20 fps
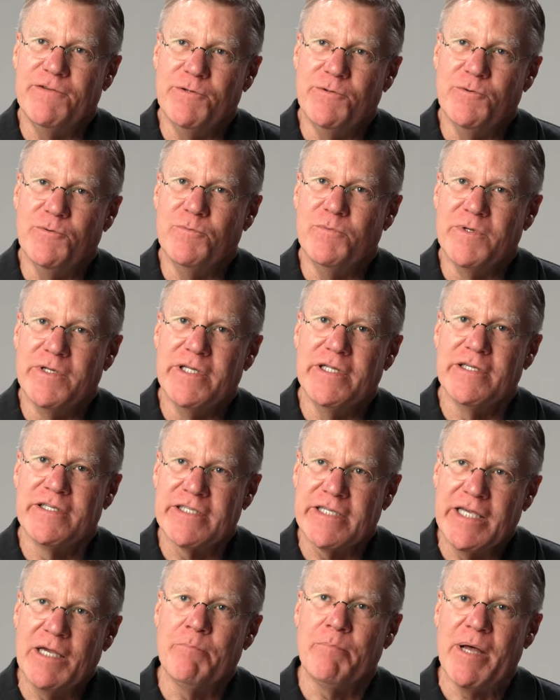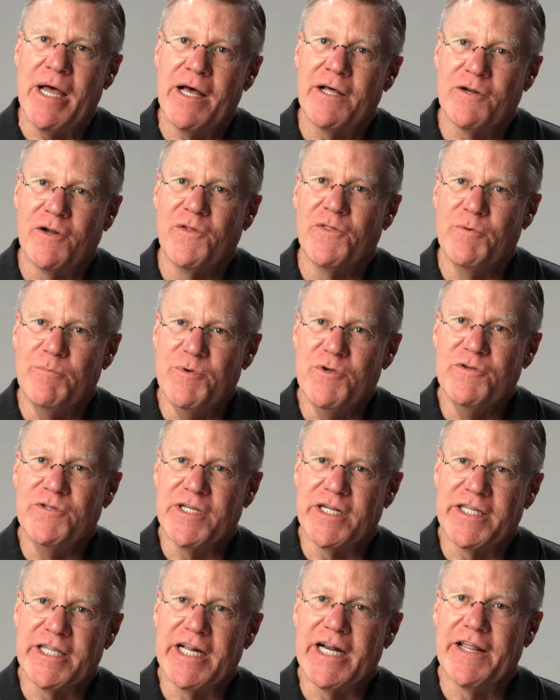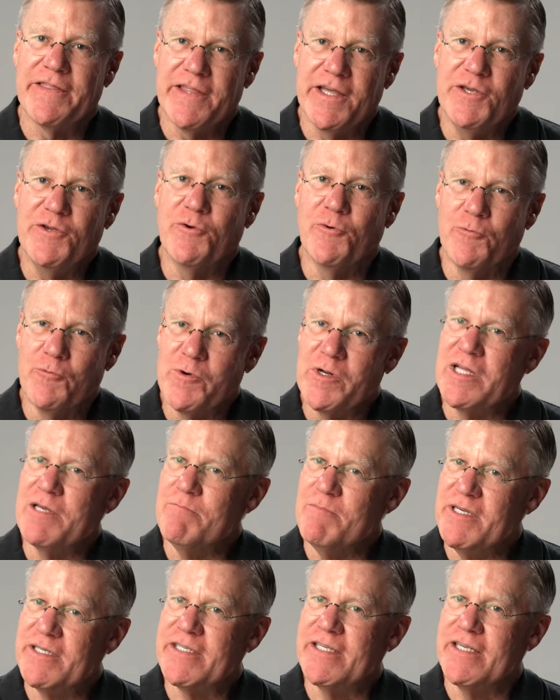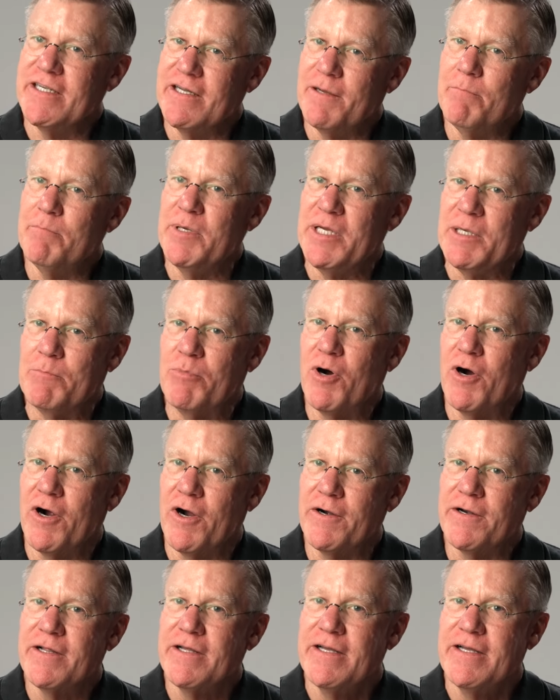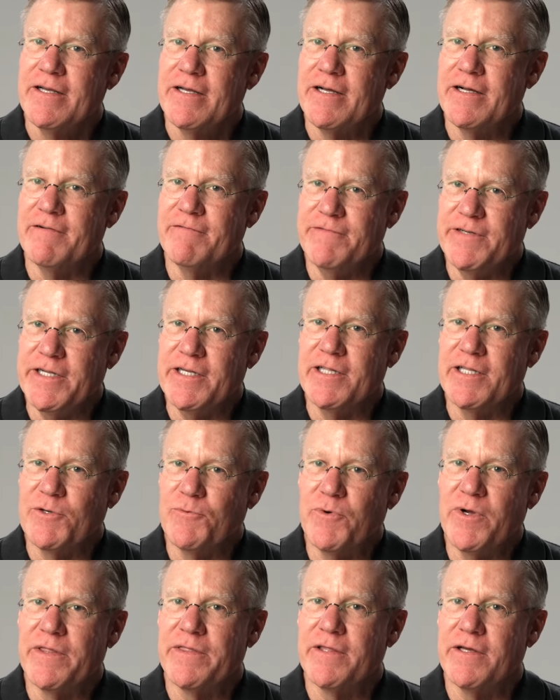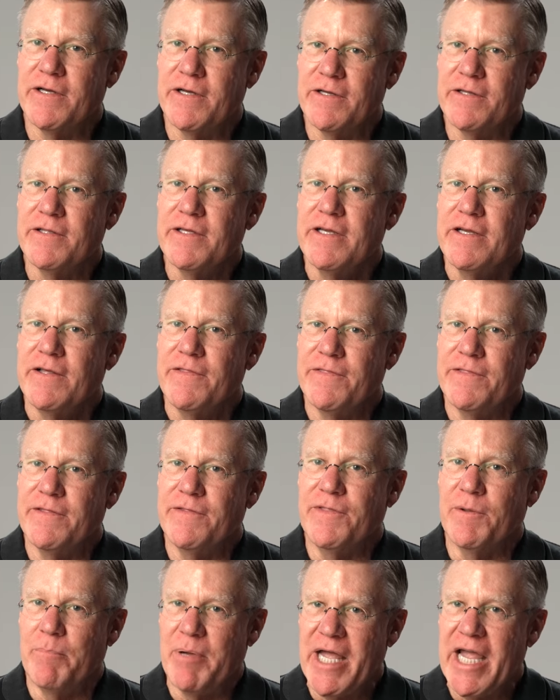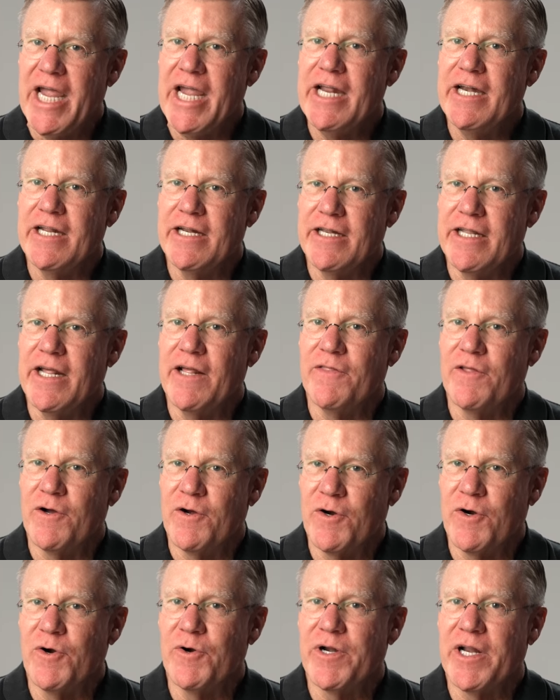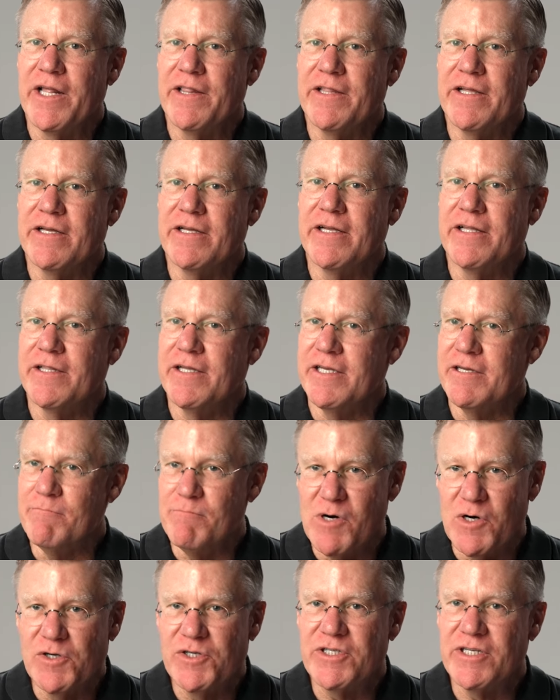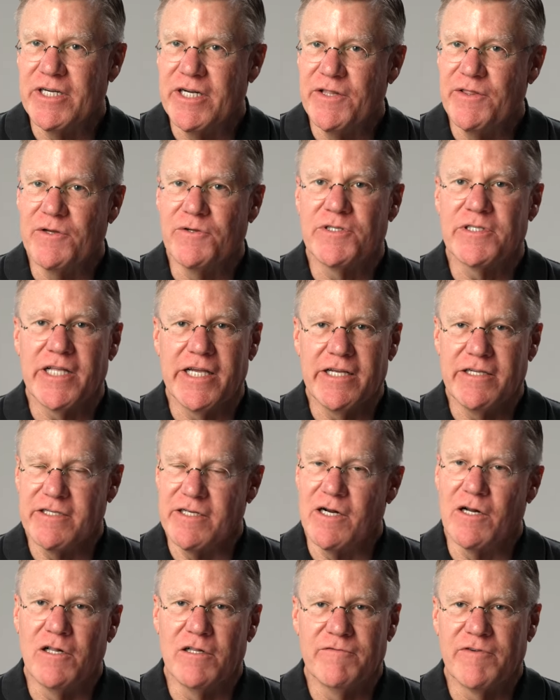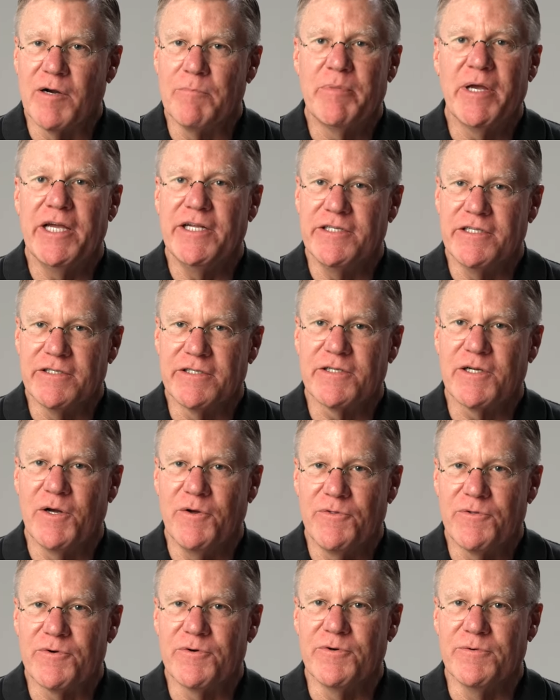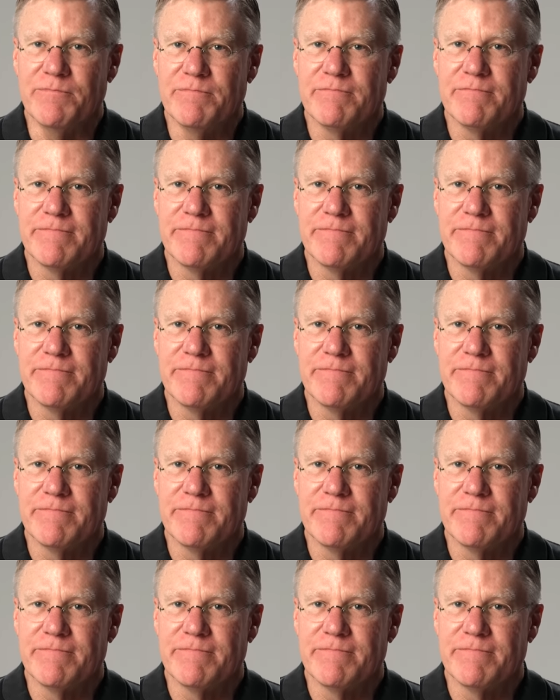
you skip out on the music, then I think you're really missing a big part of dealing with the pain and the hurt and the emotion and those things that all of our patients go through.